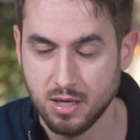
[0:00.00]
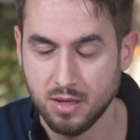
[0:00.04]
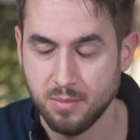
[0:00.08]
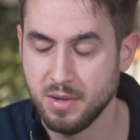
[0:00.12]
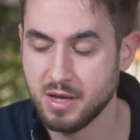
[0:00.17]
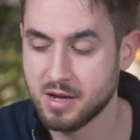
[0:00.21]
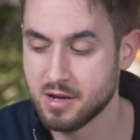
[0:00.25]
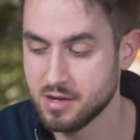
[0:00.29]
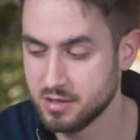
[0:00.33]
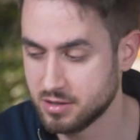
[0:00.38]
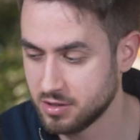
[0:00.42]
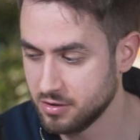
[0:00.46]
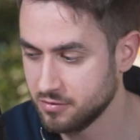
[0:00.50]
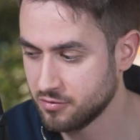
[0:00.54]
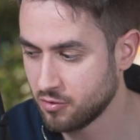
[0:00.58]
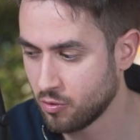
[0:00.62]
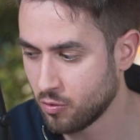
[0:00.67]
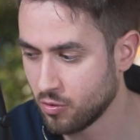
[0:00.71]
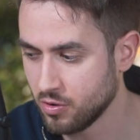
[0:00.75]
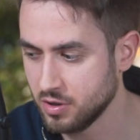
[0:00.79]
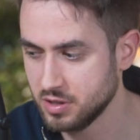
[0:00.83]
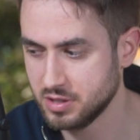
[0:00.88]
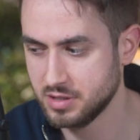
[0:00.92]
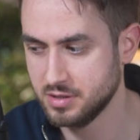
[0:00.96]
Because of
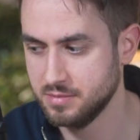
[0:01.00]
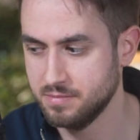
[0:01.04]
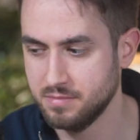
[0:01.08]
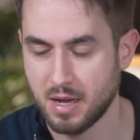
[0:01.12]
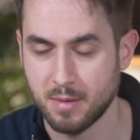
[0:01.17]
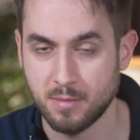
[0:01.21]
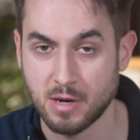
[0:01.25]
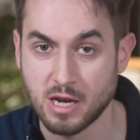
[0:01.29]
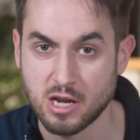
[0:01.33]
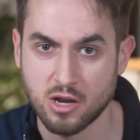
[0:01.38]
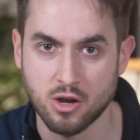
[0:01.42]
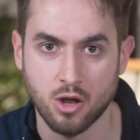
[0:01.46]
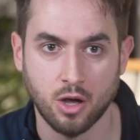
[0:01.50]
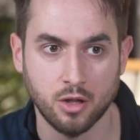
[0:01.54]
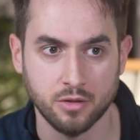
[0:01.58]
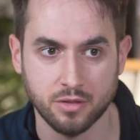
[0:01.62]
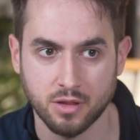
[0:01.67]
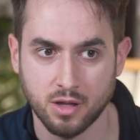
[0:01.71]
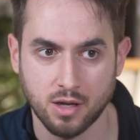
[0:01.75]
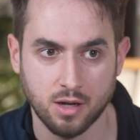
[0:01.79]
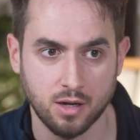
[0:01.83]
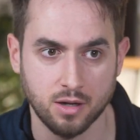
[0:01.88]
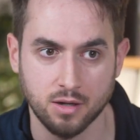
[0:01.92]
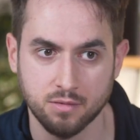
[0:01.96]
course, I mean,
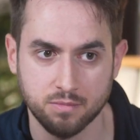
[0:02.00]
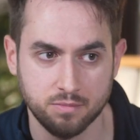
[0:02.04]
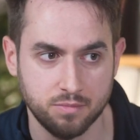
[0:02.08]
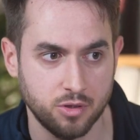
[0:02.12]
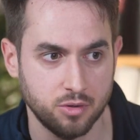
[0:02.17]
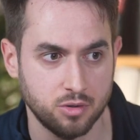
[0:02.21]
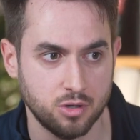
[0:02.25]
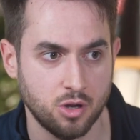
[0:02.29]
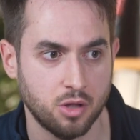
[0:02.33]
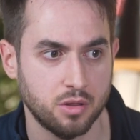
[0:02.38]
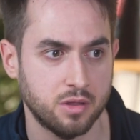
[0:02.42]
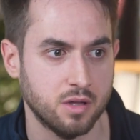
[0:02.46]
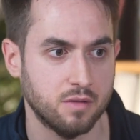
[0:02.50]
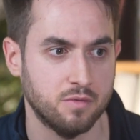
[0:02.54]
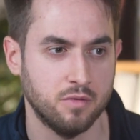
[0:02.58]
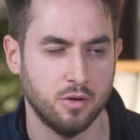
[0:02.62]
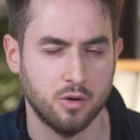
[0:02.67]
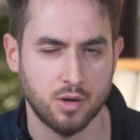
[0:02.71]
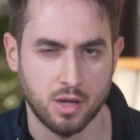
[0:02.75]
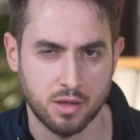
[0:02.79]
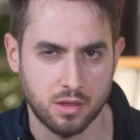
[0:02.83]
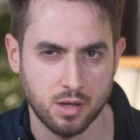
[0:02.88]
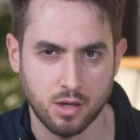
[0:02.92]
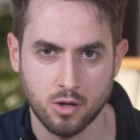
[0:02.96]
nothing, the nothing
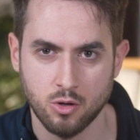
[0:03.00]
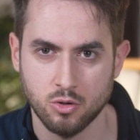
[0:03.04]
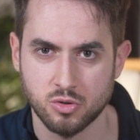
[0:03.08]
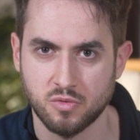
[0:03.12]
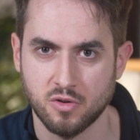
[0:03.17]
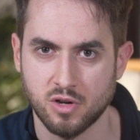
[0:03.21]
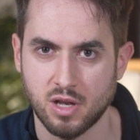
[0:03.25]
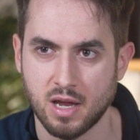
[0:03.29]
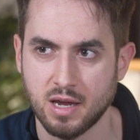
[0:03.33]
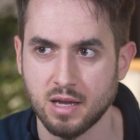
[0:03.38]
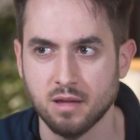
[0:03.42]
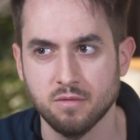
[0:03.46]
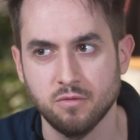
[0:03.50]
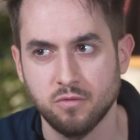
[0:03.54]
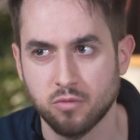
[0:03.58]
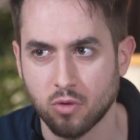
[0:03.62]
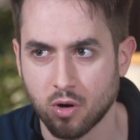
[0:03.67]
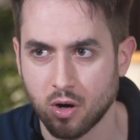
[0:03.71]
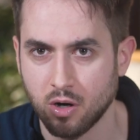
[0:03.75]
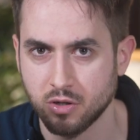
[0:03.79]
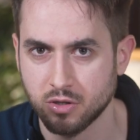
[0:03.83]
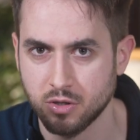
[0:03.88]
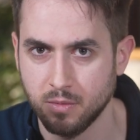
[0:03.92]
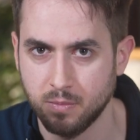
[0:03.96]
phone, I think goes for like
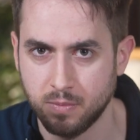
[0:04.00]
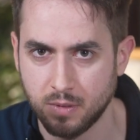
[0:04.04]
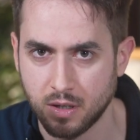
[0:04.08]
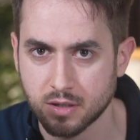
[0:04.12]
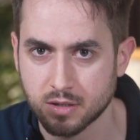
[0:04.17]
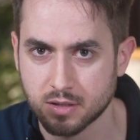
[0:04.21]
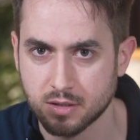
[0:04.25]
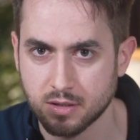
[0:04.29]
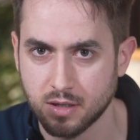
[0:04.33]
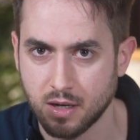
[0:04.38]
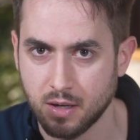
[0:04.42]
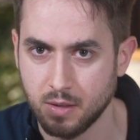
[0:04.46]
400 bucks.